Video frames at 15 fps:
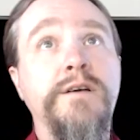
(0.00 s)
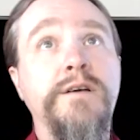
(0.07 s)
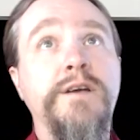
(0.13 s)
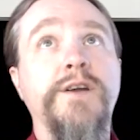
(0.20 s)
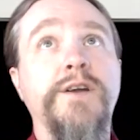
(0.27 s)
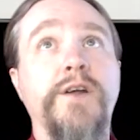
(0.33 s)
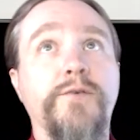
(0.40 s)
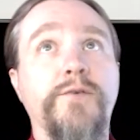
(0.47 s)

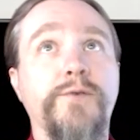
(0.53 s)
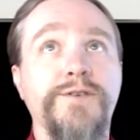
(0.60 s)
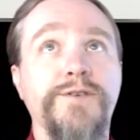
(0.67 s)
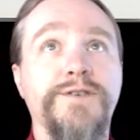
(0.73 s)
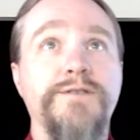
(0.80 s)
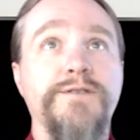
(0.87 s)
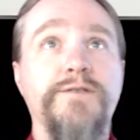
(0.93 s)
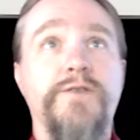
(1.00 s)
In other
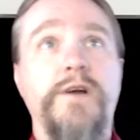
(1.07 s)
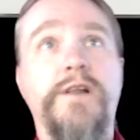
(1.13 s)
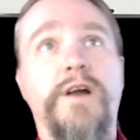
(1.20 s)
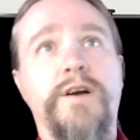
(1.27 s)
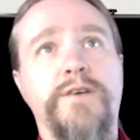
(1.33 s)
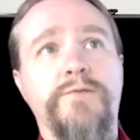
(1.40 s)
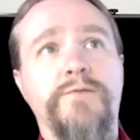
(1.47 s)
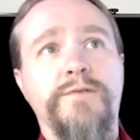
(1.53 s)
words,
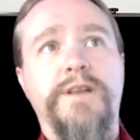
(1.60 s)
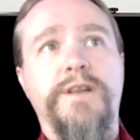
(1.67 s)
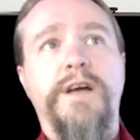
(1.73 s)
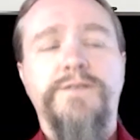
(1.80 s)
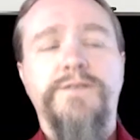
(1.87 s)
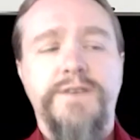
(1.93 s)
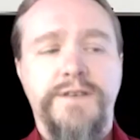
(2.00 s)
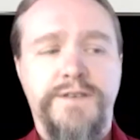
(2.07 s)
ThreatLocker
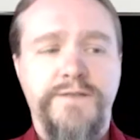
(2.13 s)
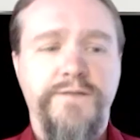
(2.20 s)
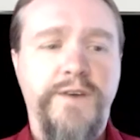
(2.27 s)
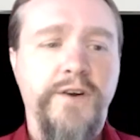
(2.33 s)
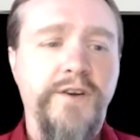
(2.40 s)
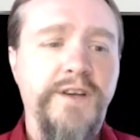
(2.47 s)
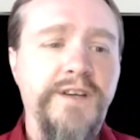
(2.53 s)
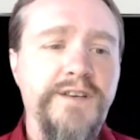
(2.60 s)
allows us
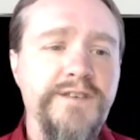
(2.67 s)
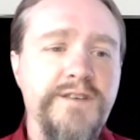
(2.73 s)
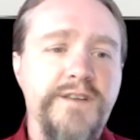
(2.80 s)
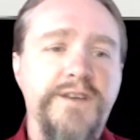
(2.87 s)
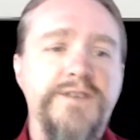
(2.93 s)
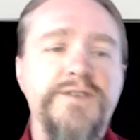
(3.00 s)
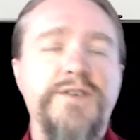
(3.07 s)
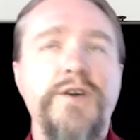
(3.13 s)
very
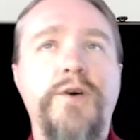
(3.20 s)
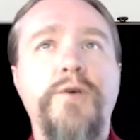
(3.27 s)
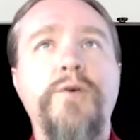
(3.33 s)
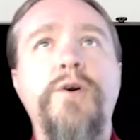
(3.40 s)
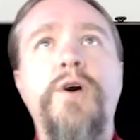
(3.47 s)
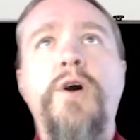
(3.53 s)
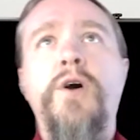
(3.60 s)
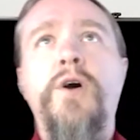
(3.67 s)
easily to know
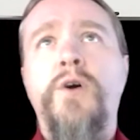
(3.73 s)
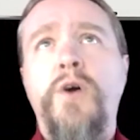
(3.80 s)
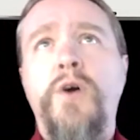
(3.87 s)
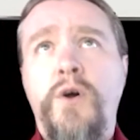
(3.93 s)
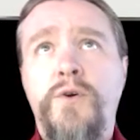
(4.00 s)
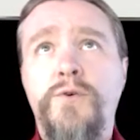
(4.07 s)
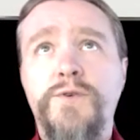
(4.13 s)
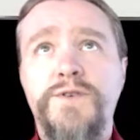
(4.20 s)

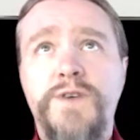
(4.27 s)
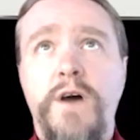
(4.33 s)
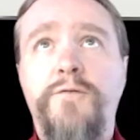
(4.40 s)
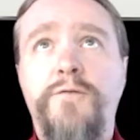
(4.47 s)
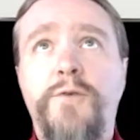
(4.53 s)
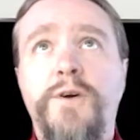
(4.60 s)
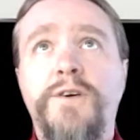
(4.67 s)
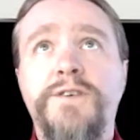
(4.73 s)
whose
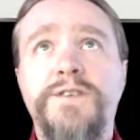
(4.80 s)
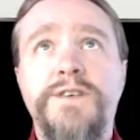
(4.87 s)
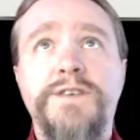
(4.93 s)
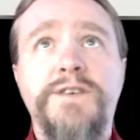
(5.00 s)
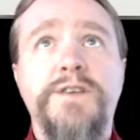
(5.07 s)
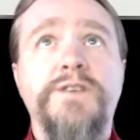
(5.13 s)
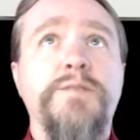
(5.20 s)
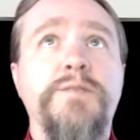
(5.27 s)
software is
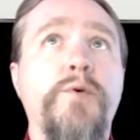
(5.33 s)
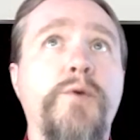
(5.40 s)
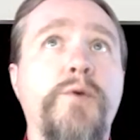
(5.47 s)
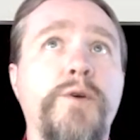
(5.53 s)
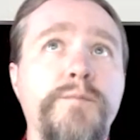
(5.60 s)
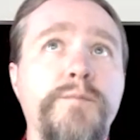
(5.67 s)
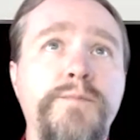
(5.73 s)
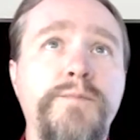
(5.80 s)
easy to
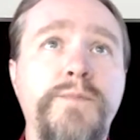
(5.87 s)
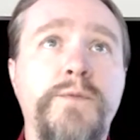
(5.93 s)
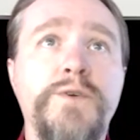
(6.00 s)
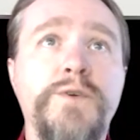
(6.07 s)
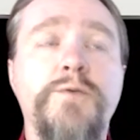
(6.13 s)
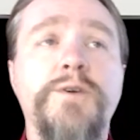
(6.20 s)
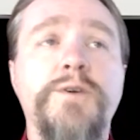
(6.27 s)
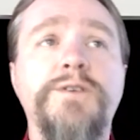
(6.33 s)
support,
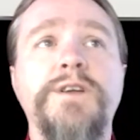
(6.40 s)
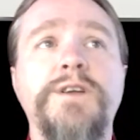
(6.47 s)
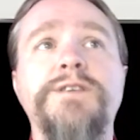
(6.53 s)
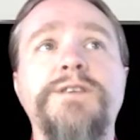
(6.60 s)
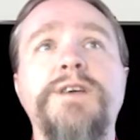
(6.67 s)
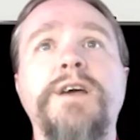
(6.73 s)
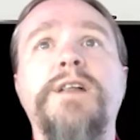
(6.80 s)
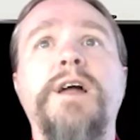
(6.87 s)
which one is going
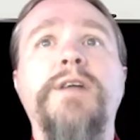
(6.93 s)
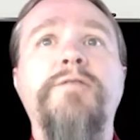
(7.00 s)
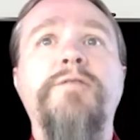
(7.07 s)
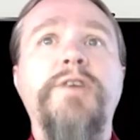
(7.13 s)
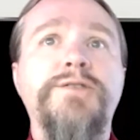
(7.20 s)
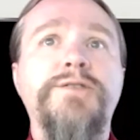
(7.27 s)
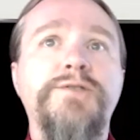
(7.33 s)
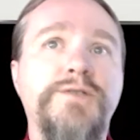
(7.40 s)
to take a lot of
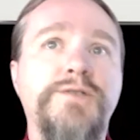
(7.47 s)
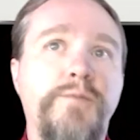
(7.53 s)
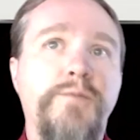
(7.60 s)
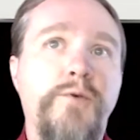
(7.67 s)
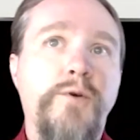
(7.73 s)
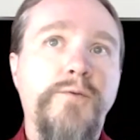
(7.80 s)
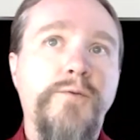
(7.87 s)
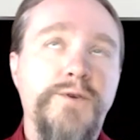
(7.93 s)
extra
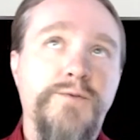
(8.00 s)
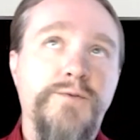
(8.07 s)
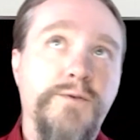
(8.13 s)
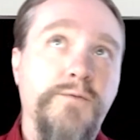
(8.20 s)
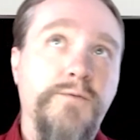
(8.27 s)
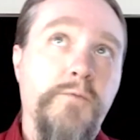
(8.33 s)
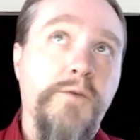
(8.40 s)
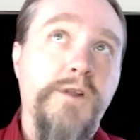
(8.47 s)
support, and which
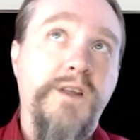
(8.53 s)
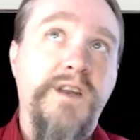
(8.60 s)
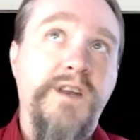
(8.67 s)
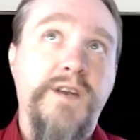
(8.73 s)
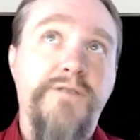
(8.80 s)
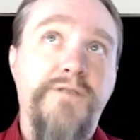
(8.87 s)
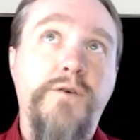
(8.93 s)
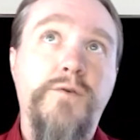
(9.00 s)
ones we really
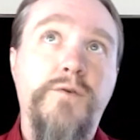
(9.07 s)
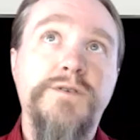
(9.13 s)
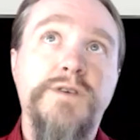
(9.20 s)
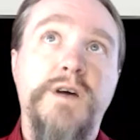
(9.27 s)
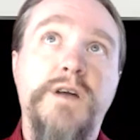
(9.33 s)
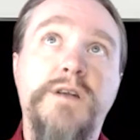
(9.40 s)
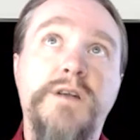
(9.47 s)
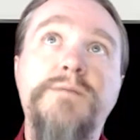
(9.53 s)
need to focus
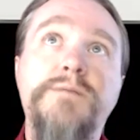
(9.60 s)
on.